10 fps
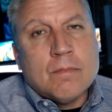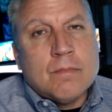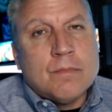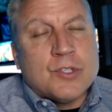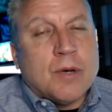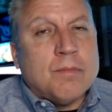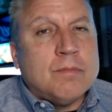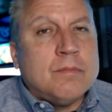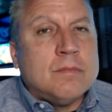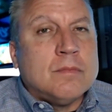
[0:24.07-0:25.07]

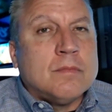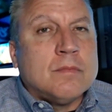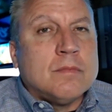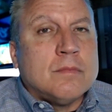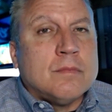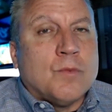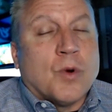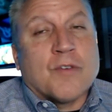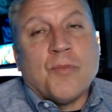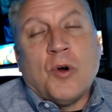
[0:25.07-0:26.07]
Some
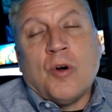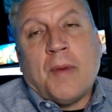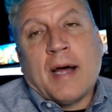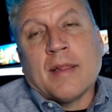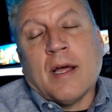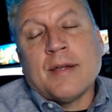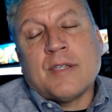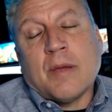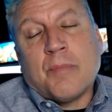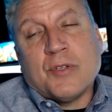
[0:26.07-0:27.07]
work from home online
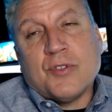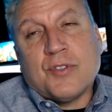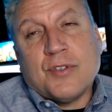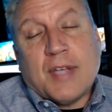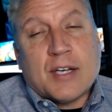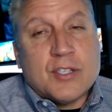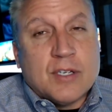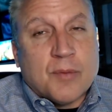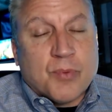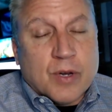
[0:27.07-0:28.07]
type businesses actually
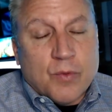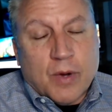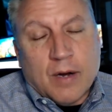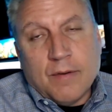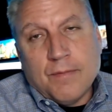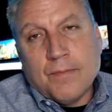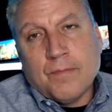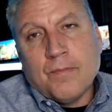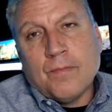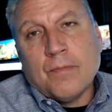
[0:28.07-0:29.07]
did pretty well,
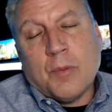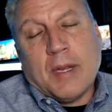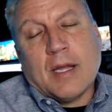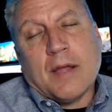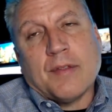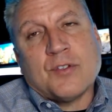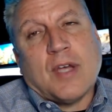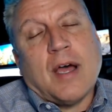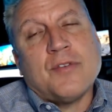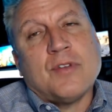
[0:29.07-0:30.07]
depending on the
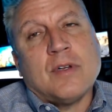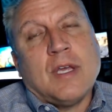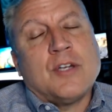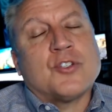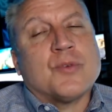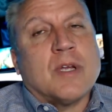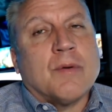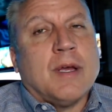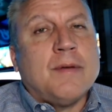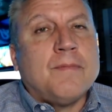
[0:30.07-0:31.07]
size and industry
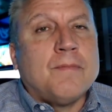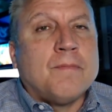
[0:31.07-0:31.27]
you're in.